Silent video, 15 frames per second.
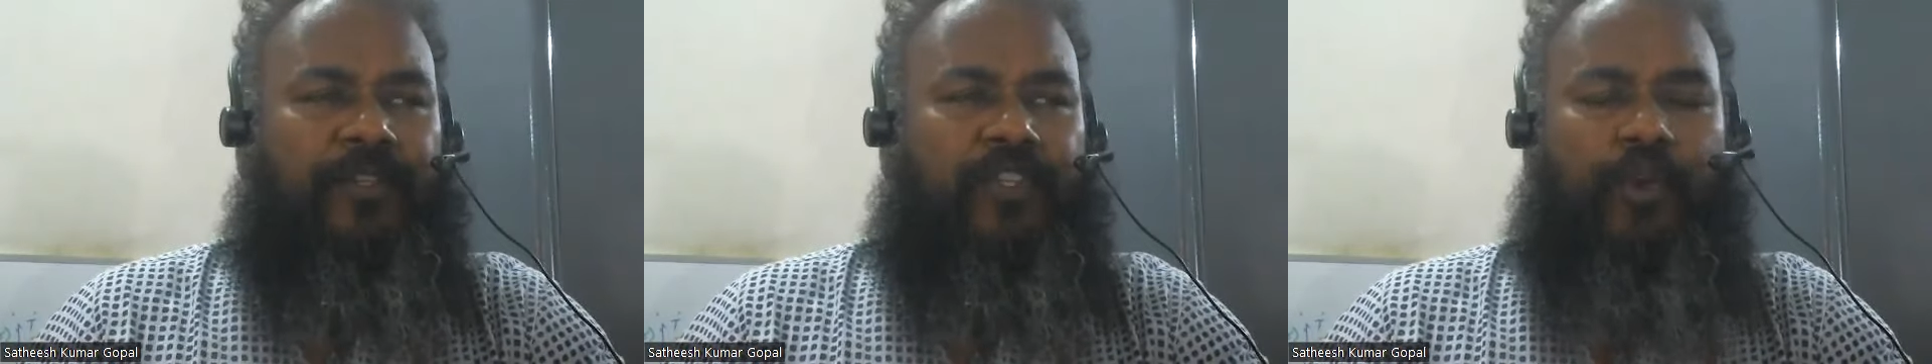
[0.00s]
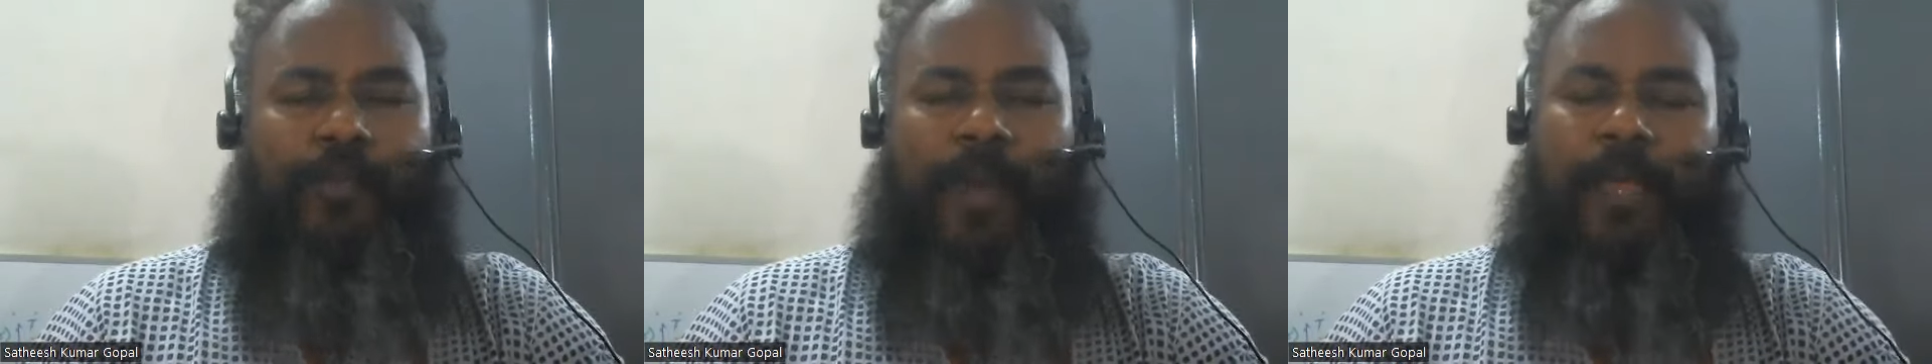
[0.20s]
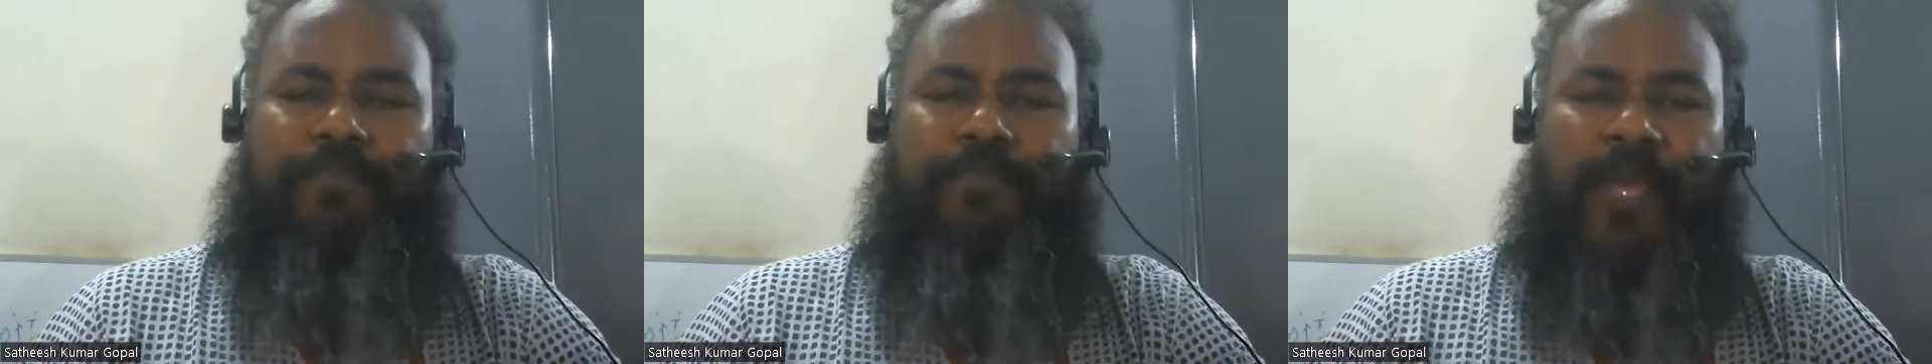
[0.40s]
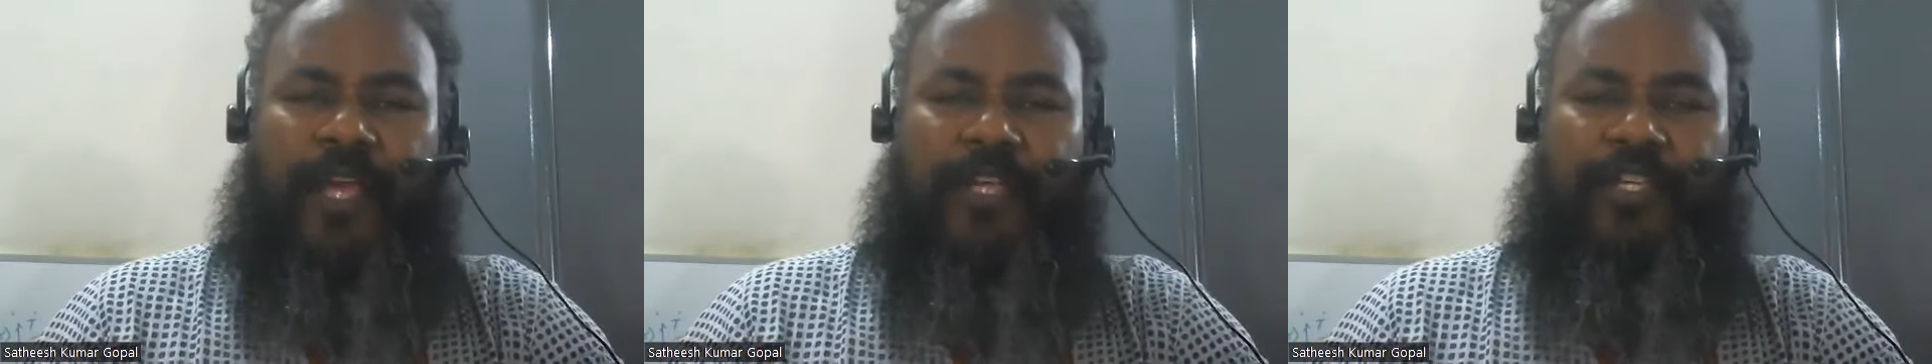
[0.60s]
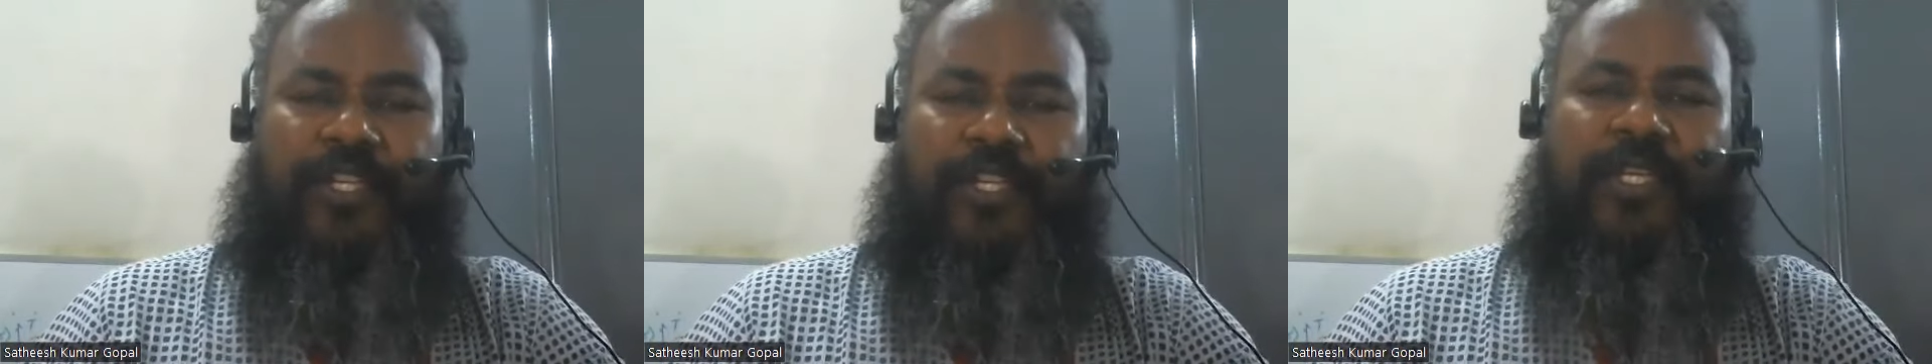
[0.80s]
So my
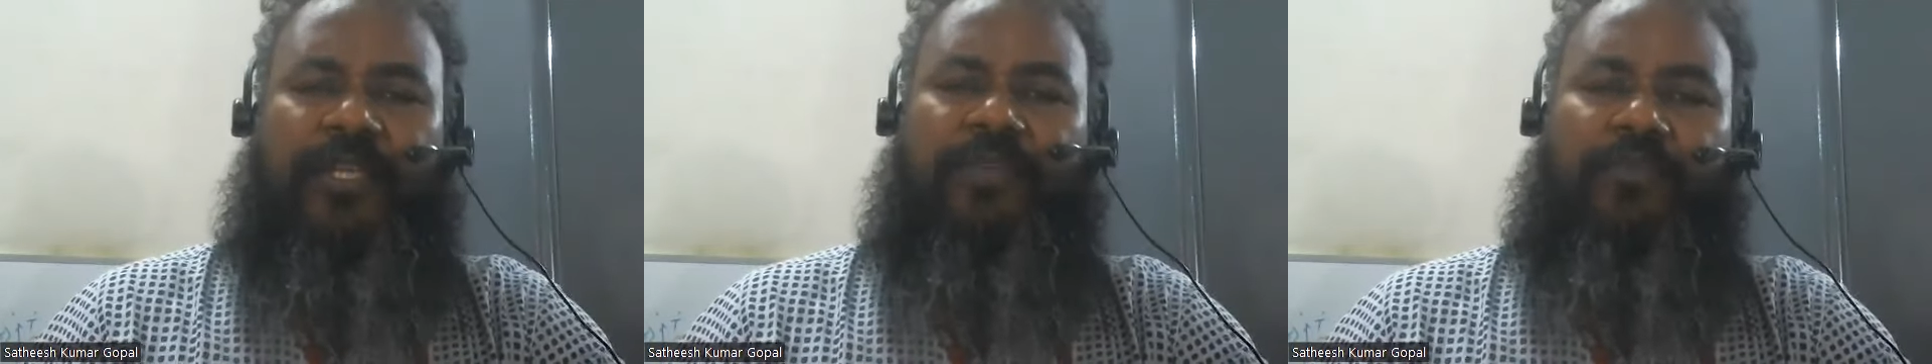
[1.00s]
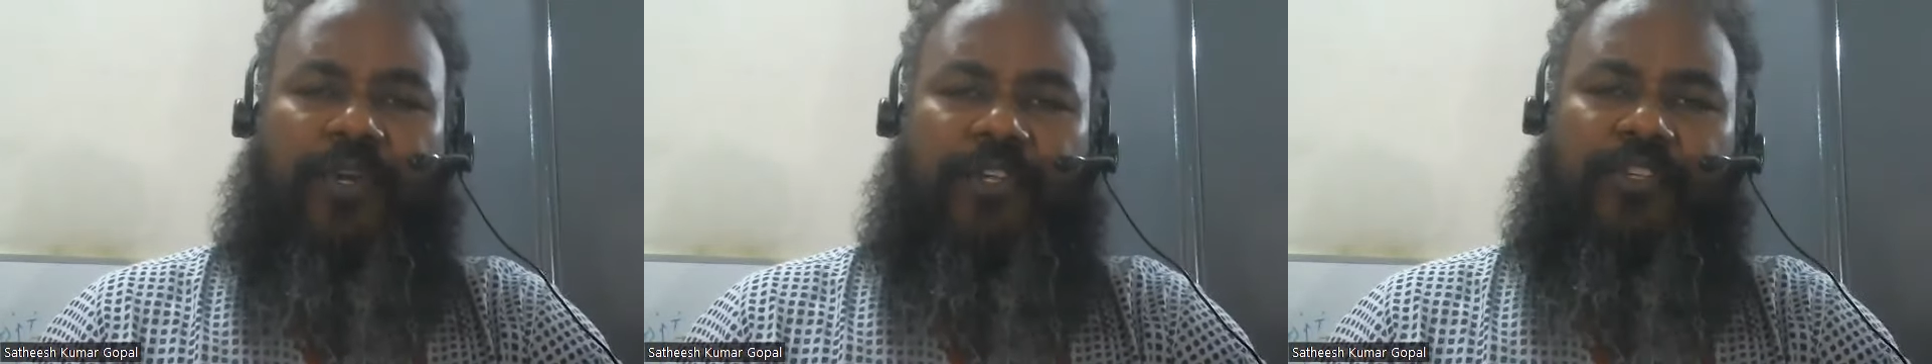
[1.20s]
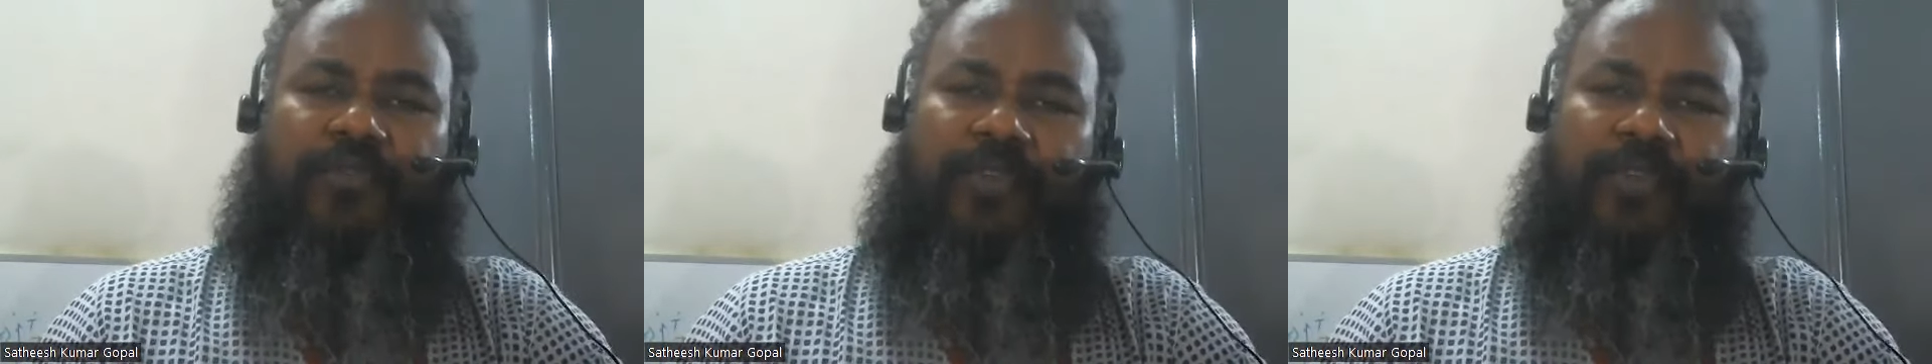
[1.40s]
PhD was